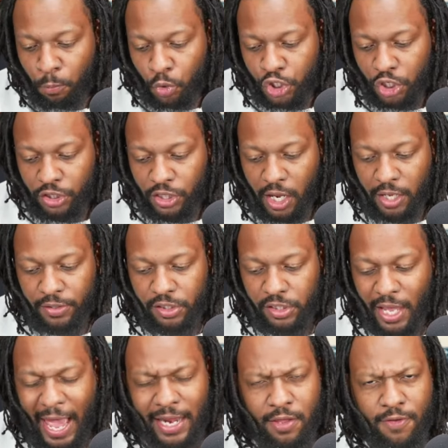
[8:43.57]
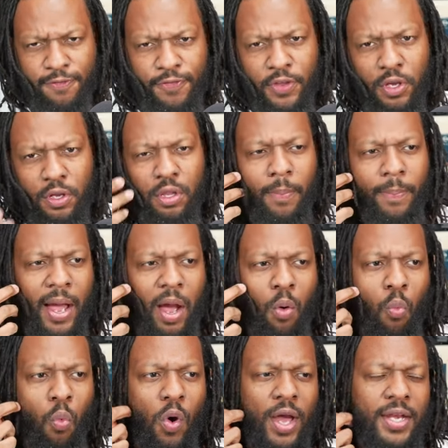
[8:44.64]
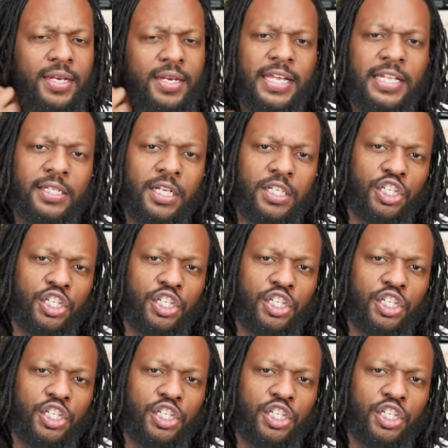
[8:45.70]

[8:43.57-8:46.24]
What's your thoughts? How do you feel about what needs